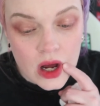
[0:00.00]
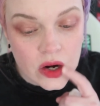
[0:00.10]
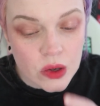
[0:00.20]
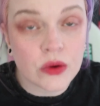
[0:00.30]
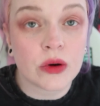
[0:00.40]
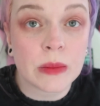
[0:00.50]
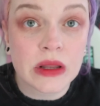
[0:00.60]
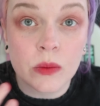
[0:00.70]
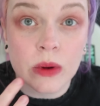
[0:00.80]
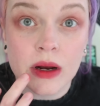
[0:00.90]
don't
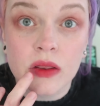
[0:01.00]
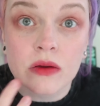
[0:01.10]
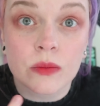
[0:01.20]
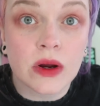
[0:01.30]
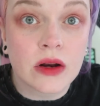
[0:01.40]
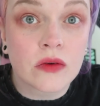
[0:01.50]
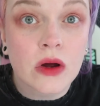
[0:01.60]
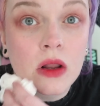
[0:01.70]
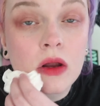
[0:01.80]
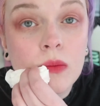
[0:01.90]
normally wear this bright of a
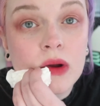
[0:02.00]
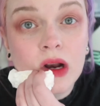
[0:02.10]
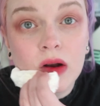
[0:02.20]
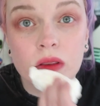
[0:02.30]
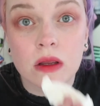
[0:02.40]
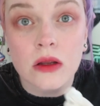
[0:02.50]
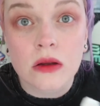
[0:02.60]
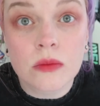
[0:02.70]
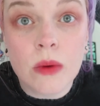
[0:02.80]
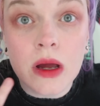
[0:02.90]
color, but I don't think it
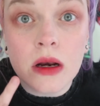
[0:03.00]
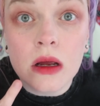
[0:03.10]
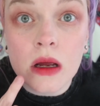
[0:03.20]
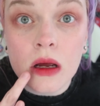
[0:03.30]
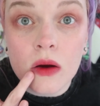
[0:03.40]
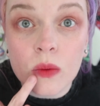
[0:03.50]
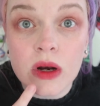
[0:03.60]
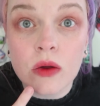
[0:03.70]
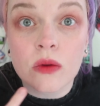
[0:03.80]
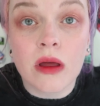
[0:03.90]
looks bad. What
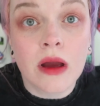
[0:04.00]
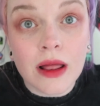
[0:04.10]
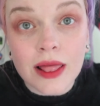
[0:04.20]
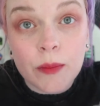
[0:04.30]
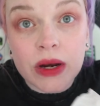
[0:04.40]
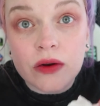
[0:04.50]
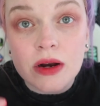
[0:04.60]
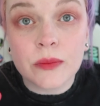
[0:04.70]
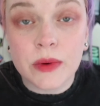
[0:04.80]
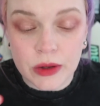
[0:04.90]
do you think? Let me know
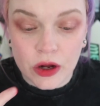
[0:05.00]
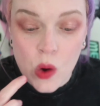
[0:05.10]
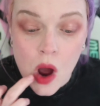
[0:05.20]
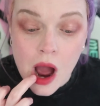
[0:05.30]
down below.